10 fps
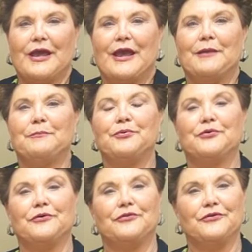and
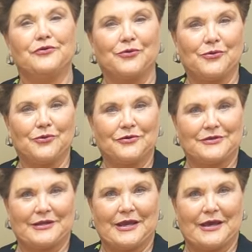pull the cord
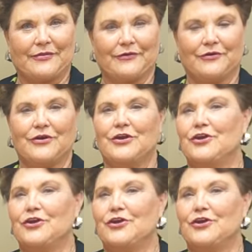together.